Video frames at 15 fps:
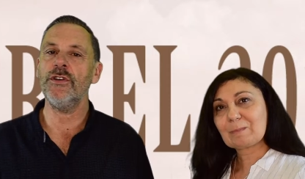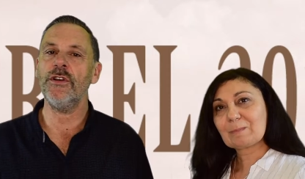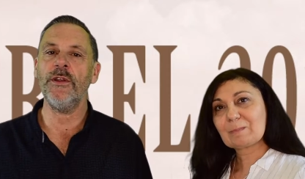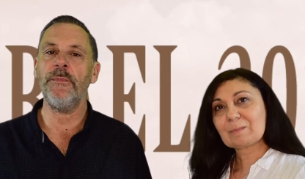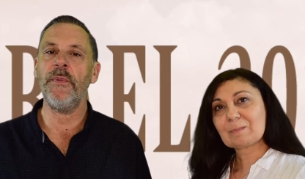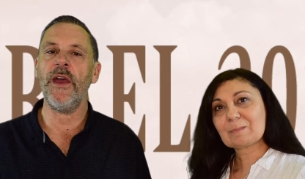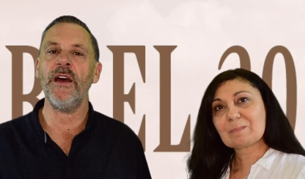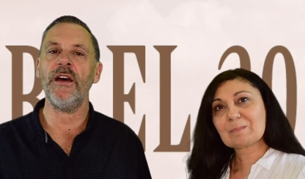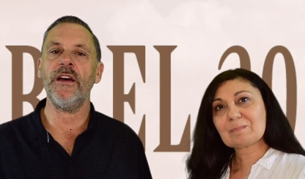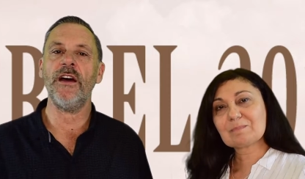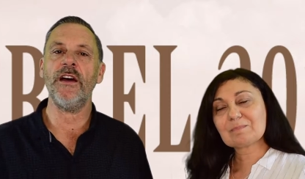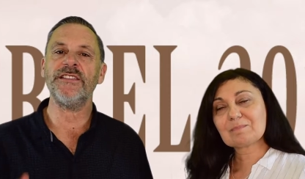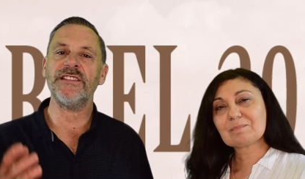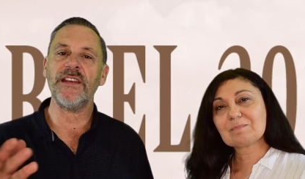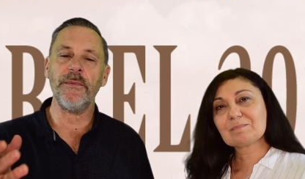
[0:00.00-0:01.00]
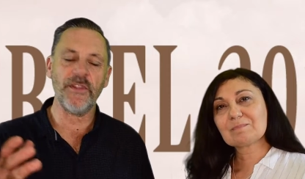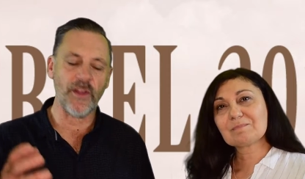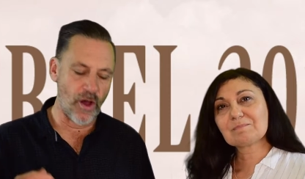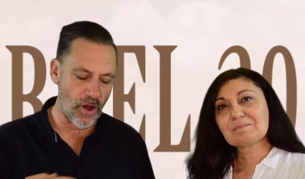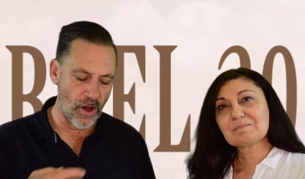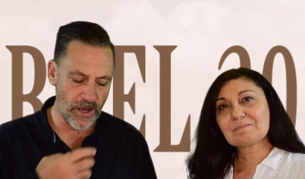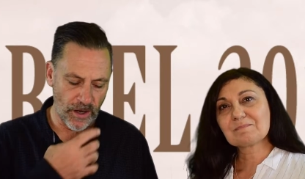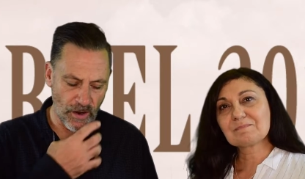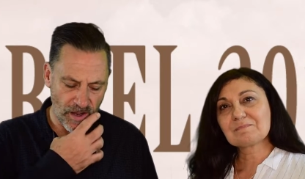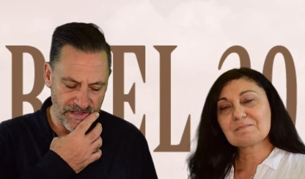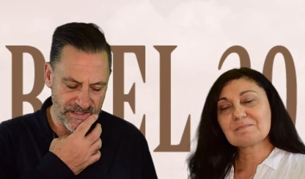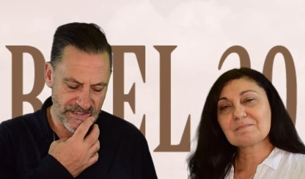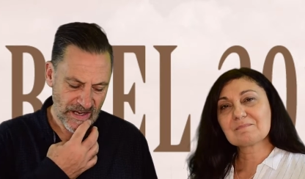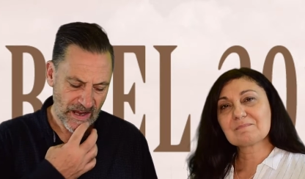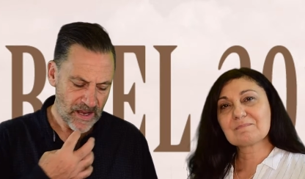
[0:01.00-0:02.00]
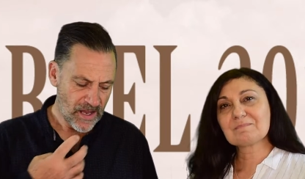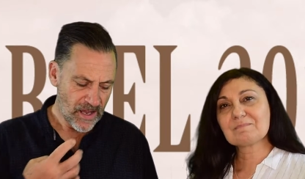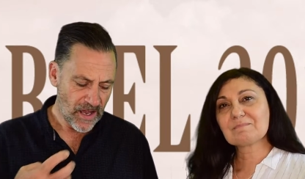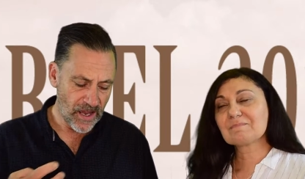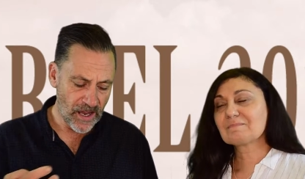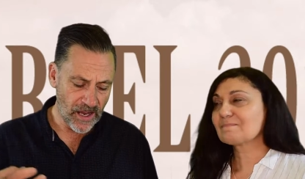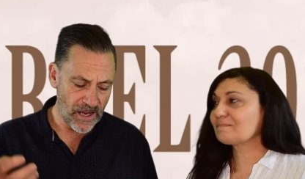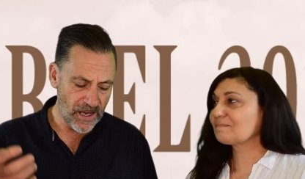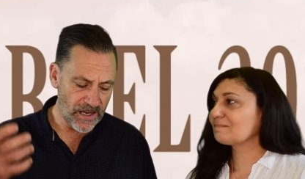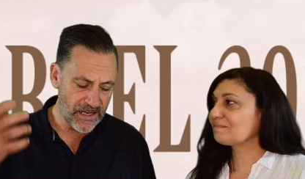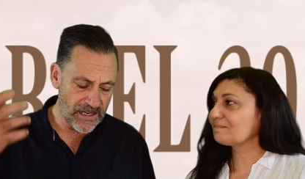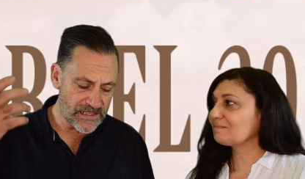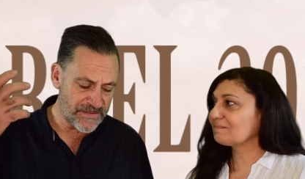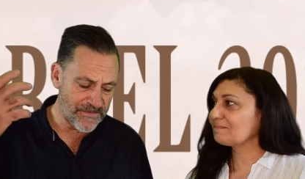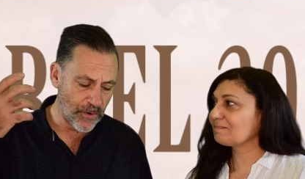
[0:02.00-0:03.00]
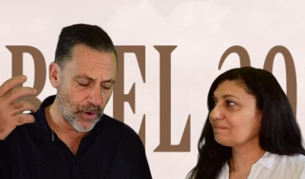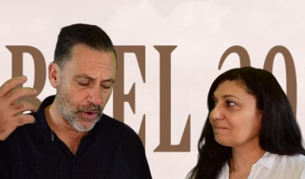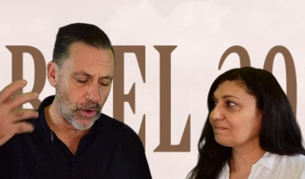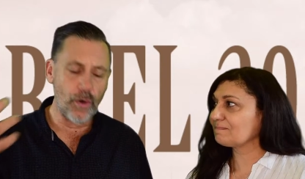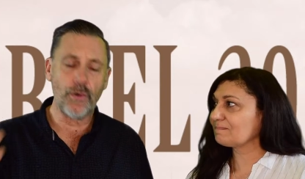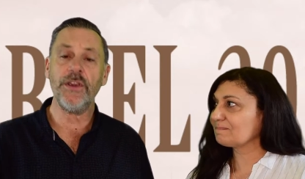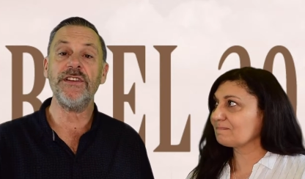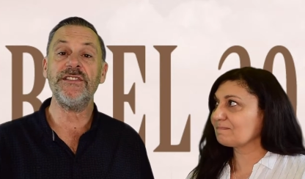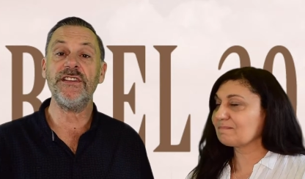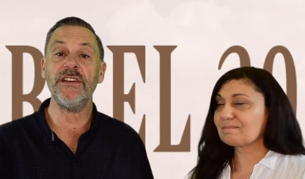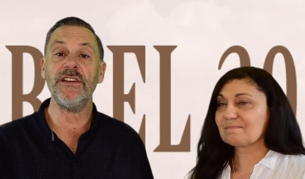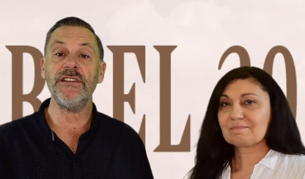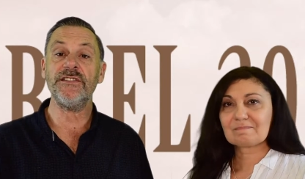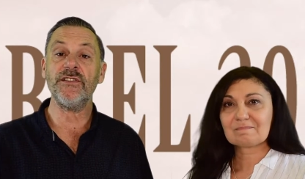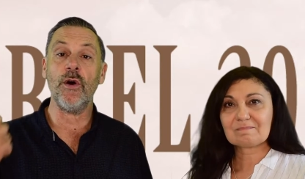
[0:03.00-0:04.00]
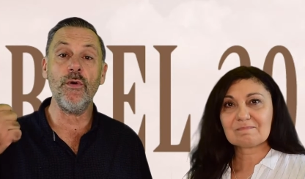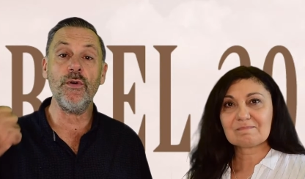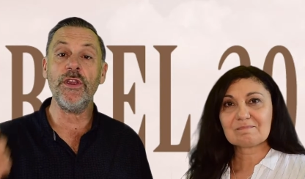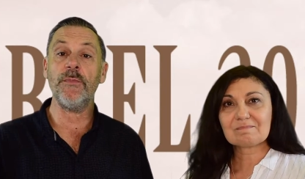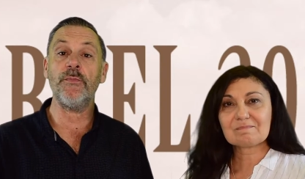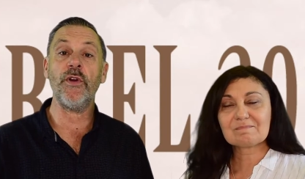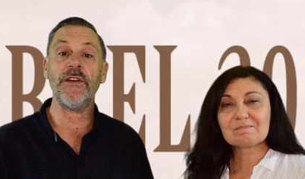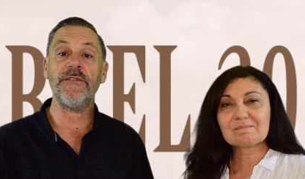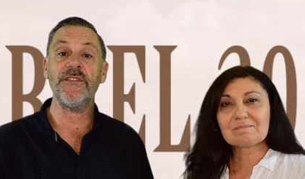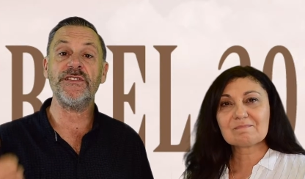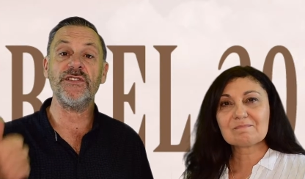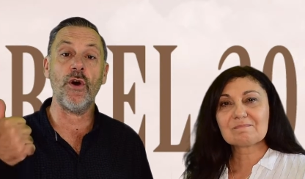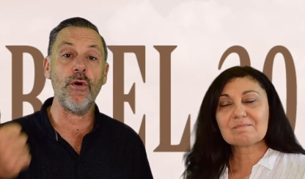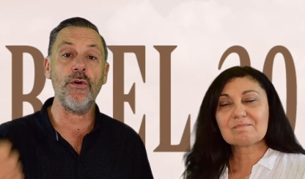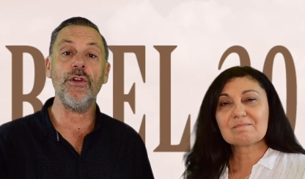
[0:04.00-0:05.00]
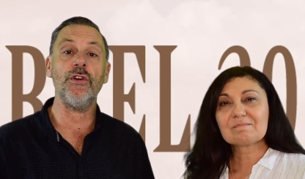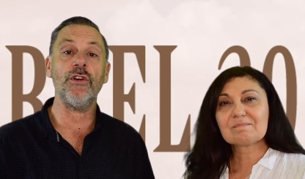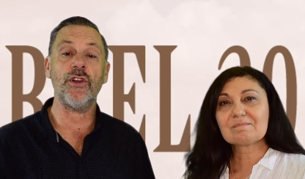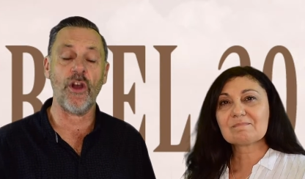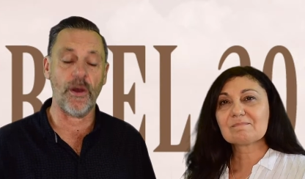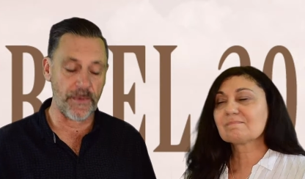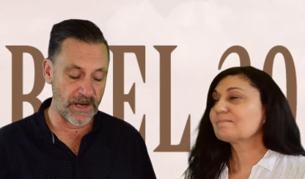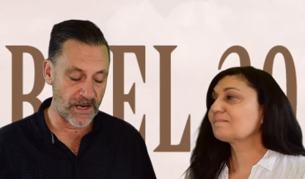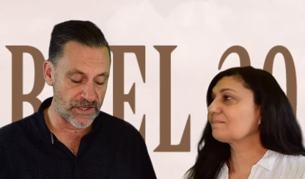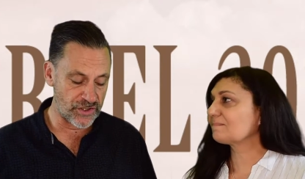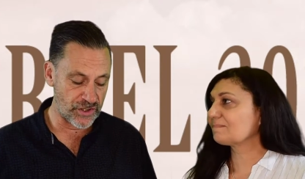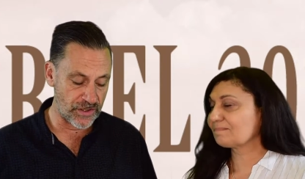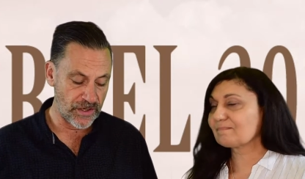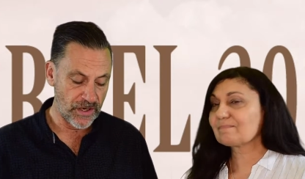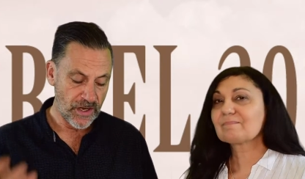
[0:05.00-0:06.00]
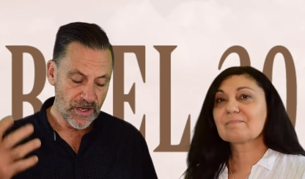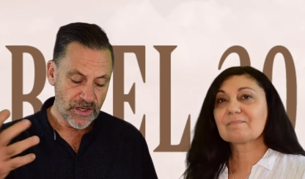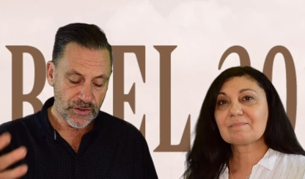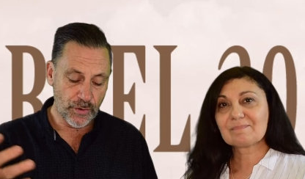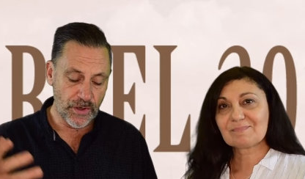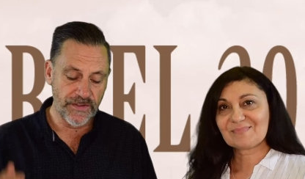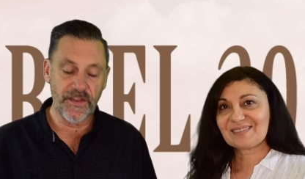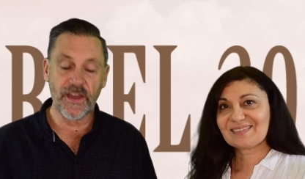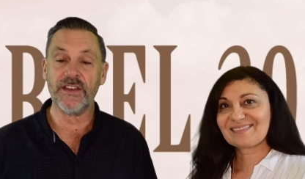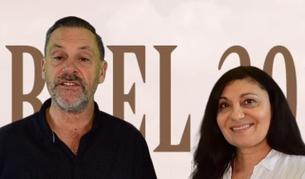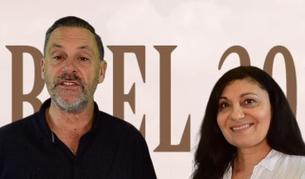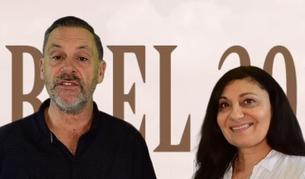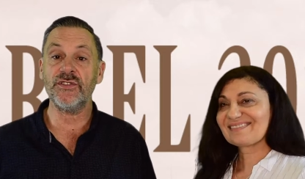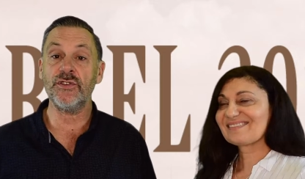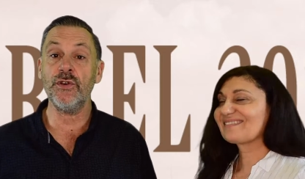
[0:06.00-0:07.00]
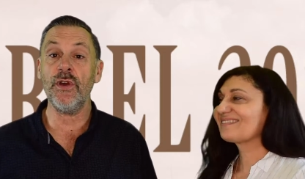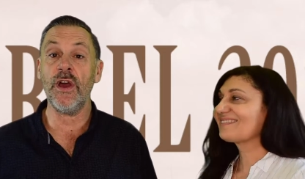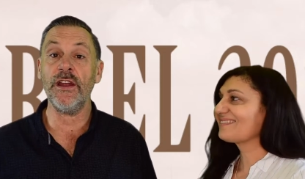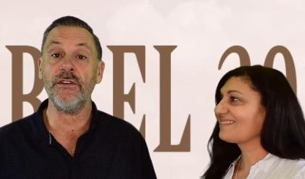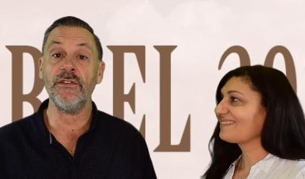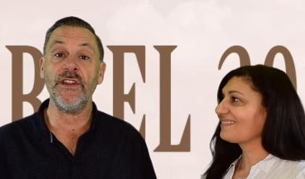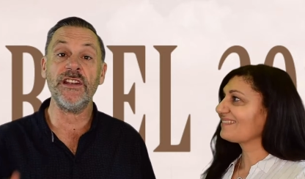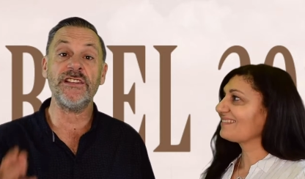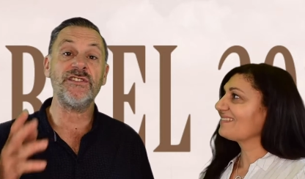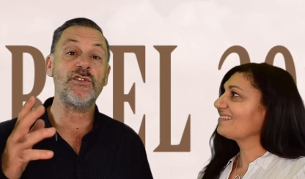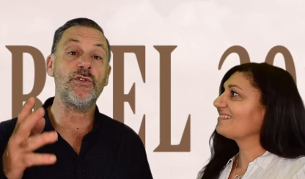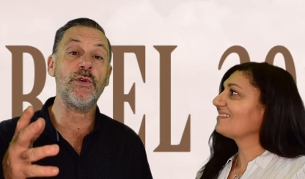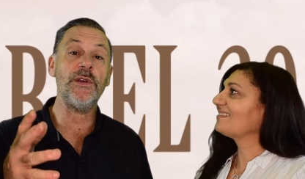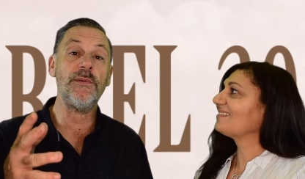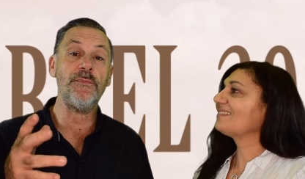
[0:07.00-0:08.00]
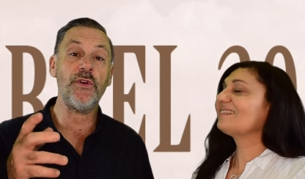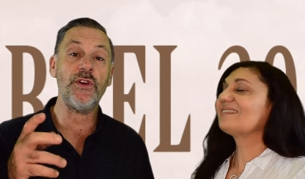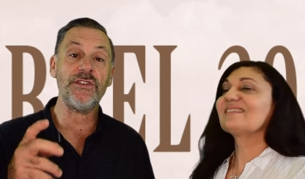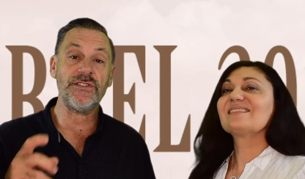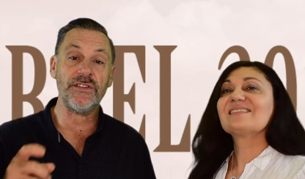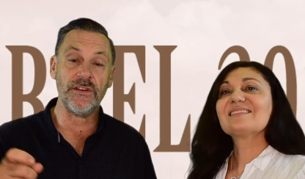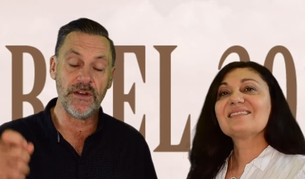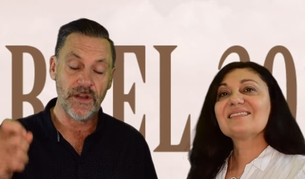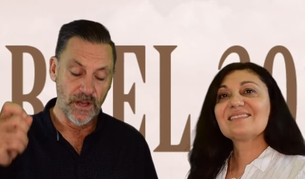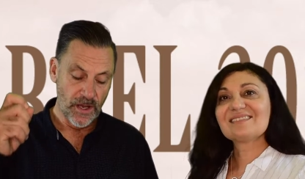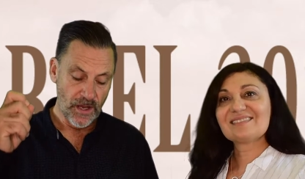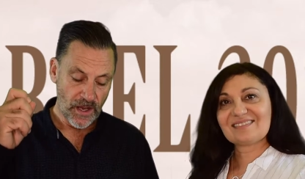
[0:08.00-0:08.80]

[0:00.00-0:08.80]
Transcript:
Speaker 1: to you about some of the highlights. Uh, it's for all your dinners, all your breakfasts, all your accommodation. 3,200, that's twin person